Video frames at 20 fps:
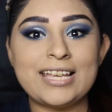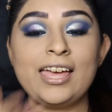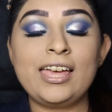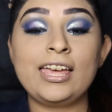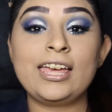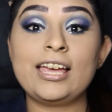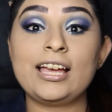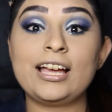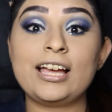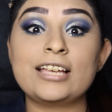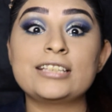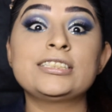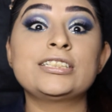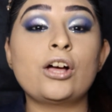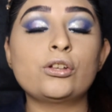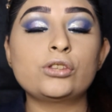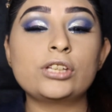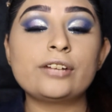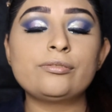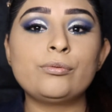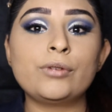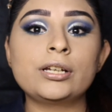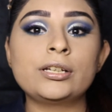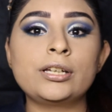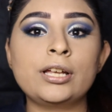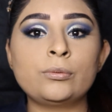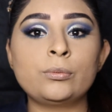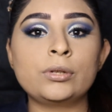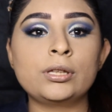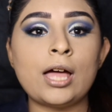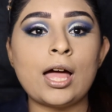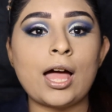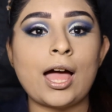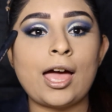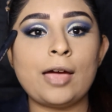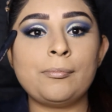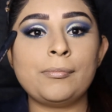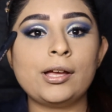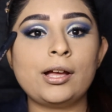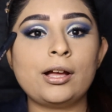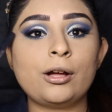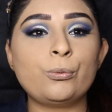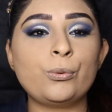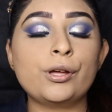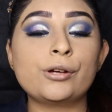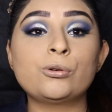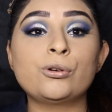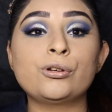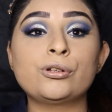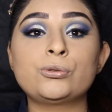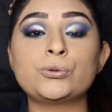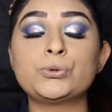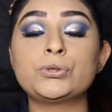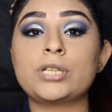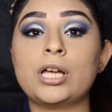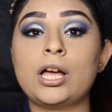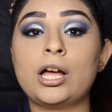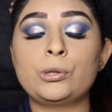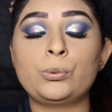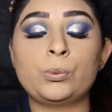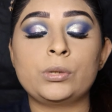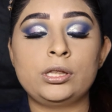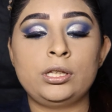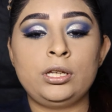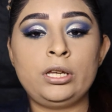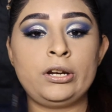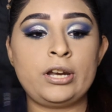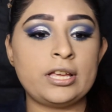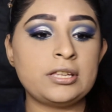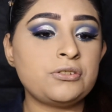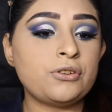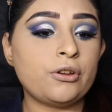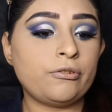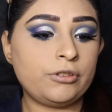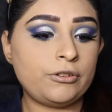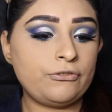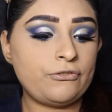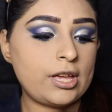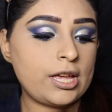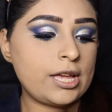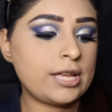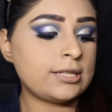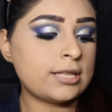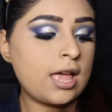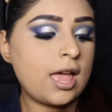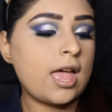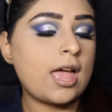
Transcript: Hey guys, now that we are done with the eye makeup, we are going to start with the rest of the face,